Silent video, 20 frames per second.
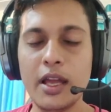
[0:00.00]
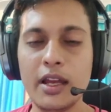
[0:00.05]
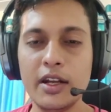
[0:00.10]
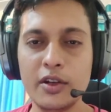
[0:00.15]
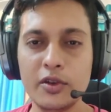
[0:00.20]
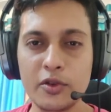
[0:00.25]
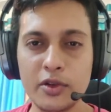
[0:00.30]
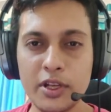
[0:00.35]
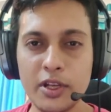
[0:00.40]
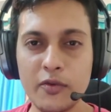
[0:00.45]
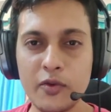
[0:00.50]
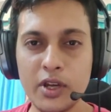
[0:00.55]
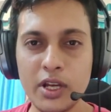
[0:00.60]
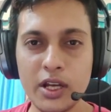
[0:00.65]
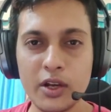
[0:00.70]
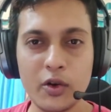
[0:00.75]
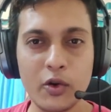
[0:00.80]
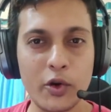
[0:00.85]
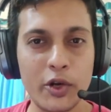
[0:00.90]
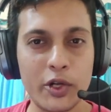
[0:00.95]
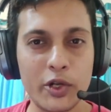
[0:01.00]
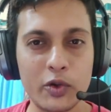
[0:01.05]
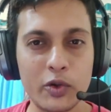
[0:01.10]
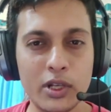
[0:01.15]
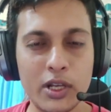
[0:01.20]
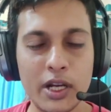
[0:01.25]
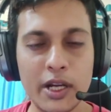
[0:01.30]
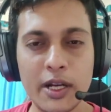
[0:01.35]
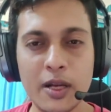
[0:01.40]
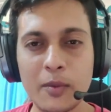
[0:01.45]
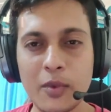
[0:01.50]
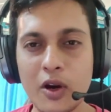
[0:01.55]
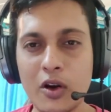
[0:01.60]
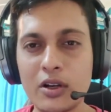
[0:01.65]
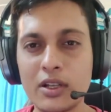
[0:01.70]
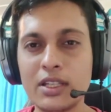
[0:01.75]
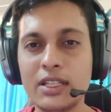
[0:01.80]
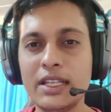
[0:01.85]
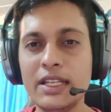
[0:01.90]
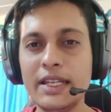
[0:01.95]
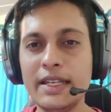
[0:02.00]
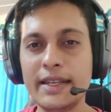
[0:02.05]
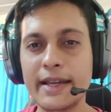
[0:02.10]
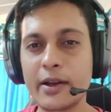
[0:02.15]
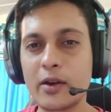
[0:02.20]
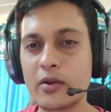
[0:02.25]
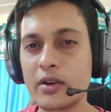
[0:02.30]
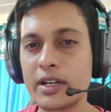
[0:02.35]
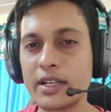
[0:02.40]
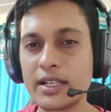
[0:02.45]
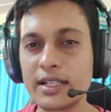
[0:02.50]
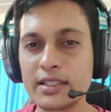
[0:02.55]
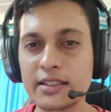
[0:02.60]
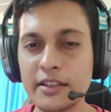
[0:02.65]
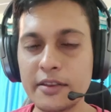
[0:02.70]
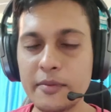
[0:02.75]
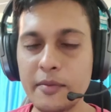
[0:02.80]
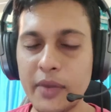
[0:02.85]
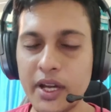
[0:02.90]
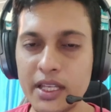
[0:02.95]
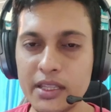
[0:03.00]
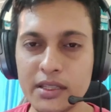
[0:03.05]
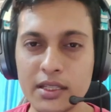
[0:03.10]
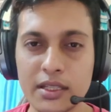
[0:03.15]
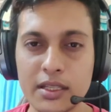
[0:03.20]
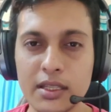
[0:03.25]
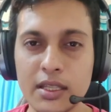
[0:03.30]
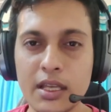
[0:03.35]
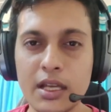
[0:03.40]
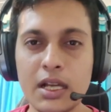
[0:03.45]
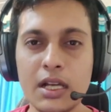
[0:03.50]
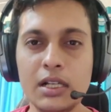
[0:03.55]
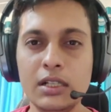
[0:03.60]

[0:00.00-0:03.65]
and today we are going to learn about the decorators in Python.